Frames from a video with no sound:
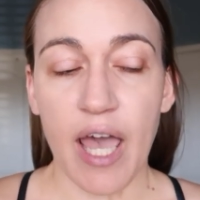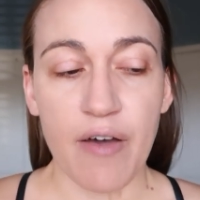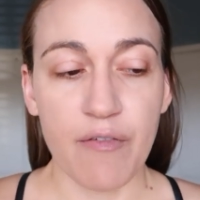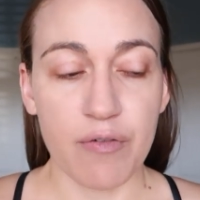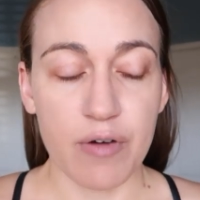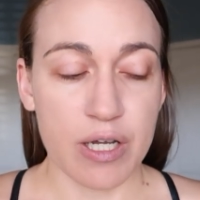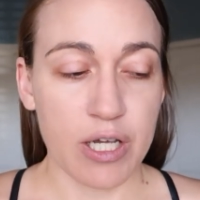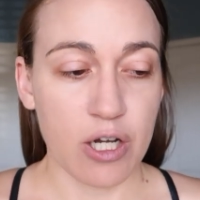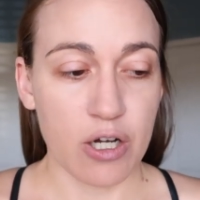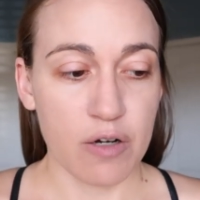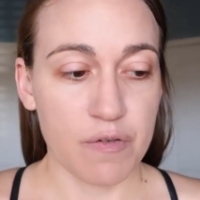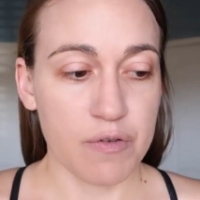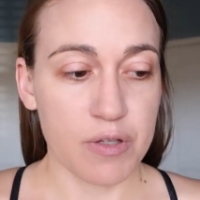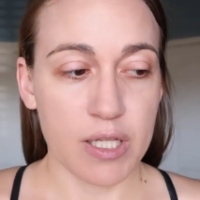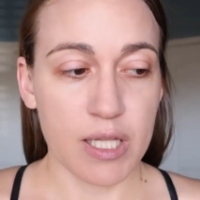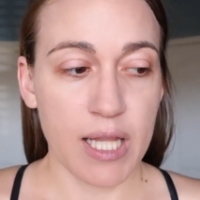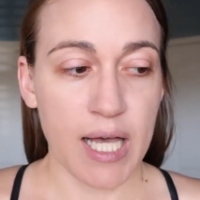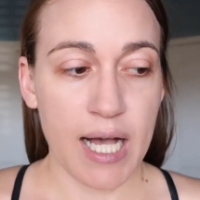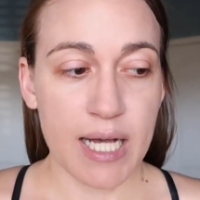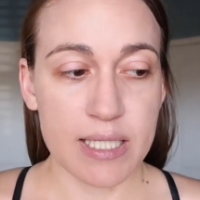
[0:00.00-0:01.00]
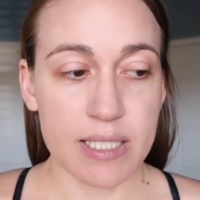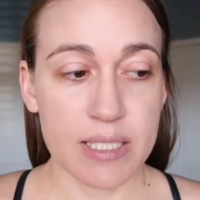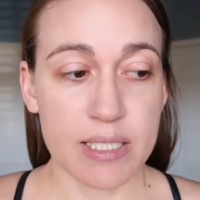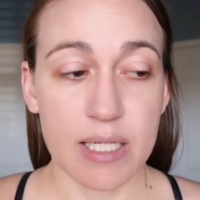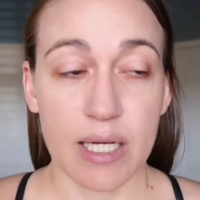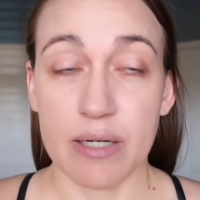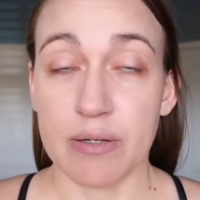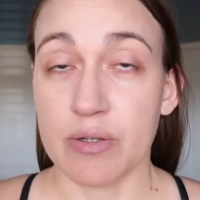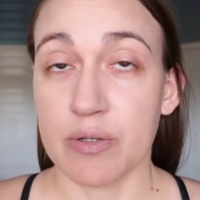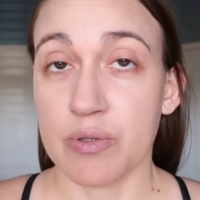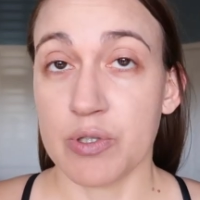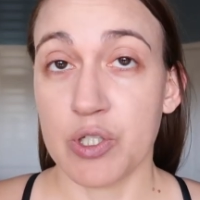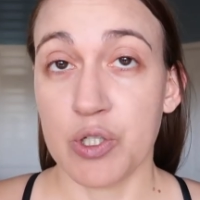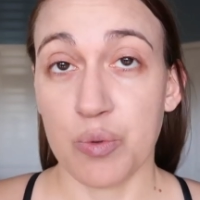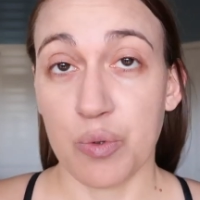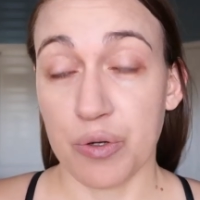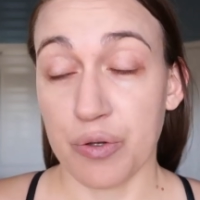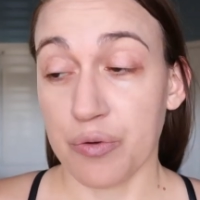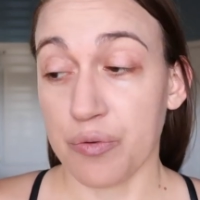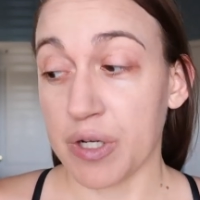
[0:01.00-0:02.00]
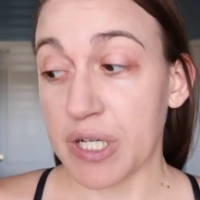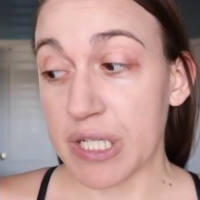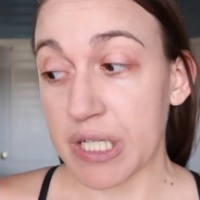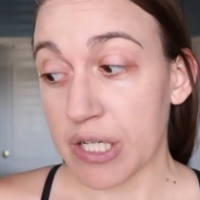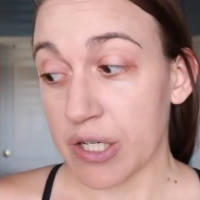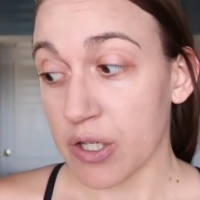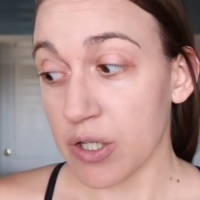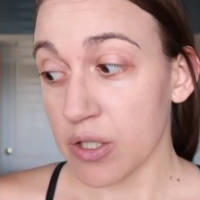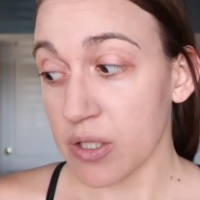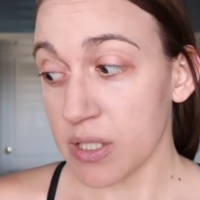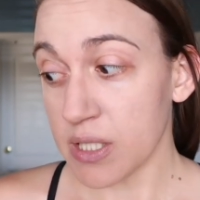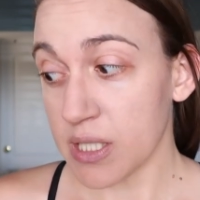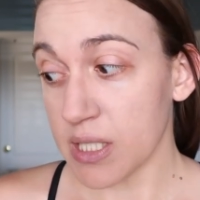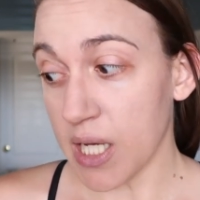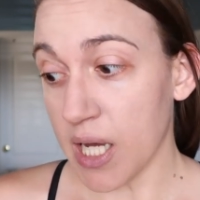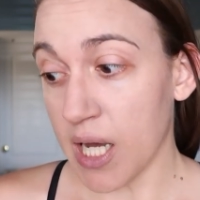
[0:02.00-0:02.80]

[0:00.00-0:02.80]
every year for the last, I don't know, two or three years.